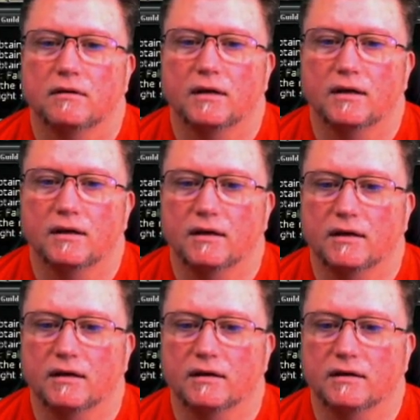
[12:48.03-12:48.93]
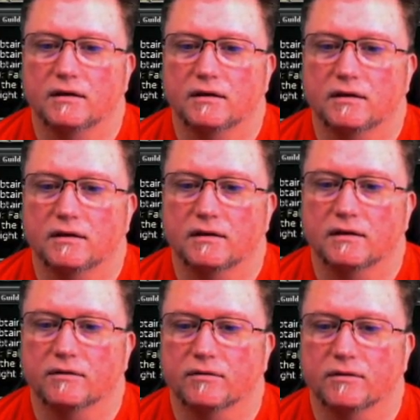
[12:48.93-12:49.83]

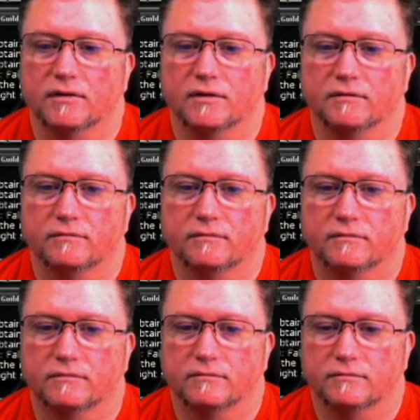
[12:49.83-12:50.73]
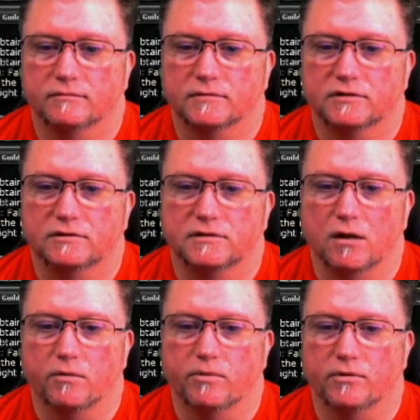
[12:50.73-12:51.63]
Really.
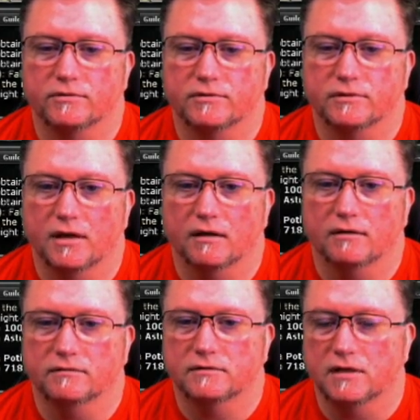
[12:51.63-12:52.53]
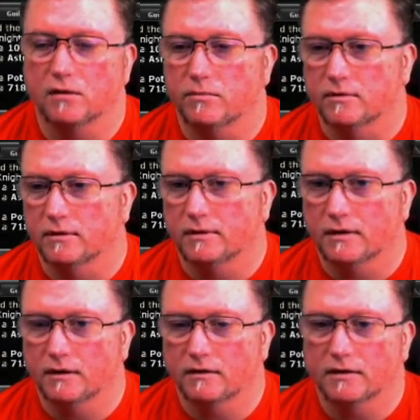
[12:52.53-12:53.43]
Sellables. Got a sellable in
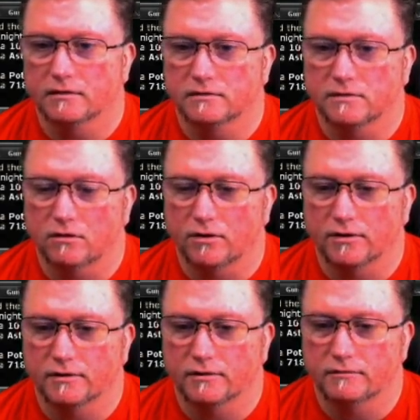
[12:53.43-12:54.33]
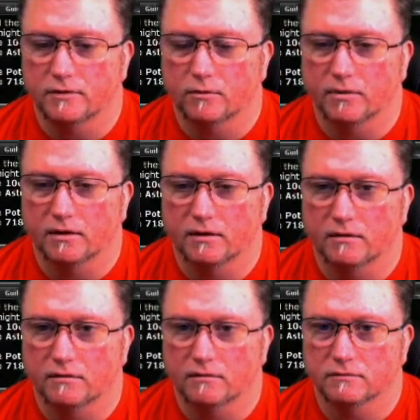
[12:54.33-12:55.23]
there. It's all good. No big
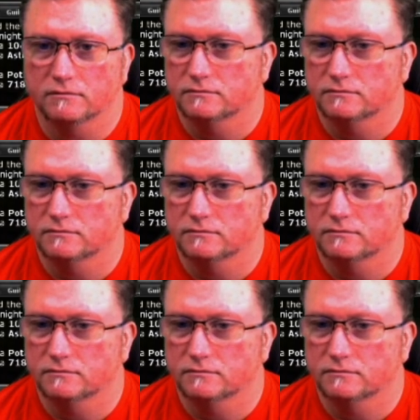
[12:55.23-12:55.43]
deal.